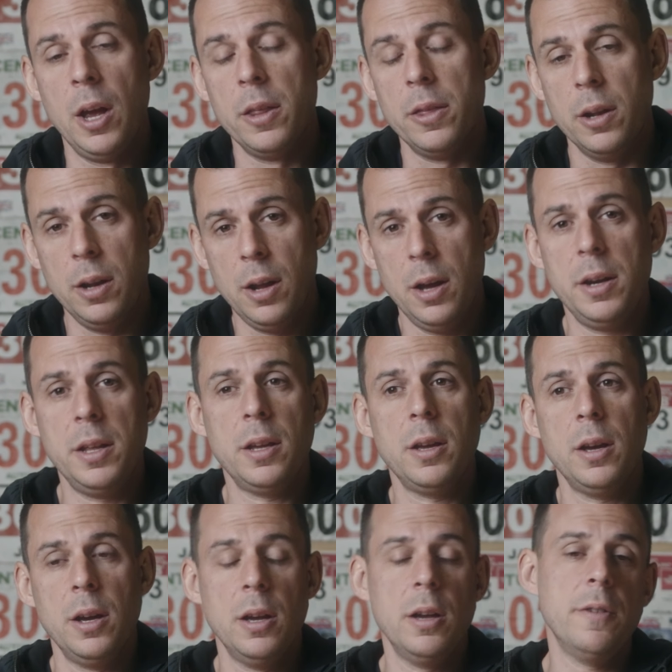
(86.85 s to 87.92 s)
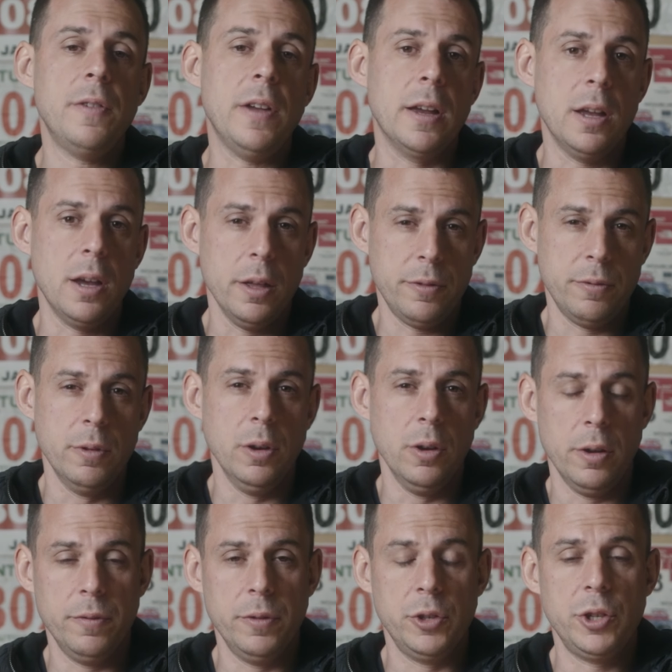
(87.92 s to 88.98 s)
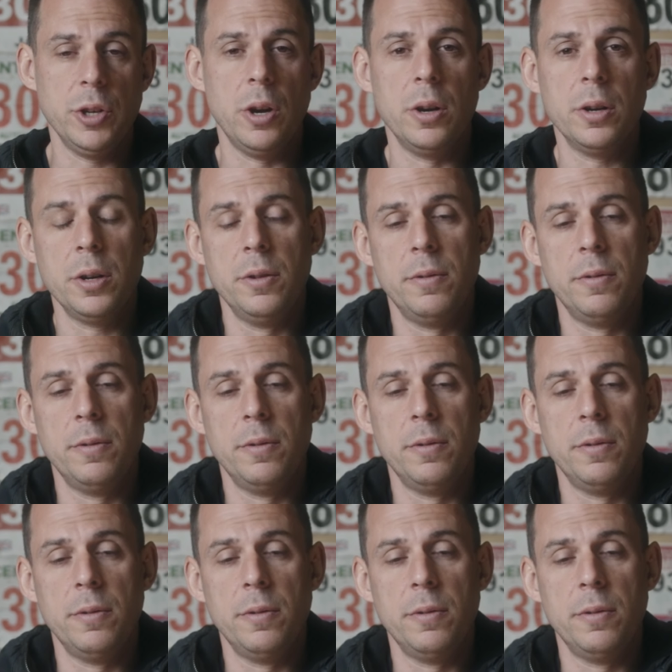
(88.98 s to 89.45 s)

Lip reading: the learning curve and cut through a lot of the jargon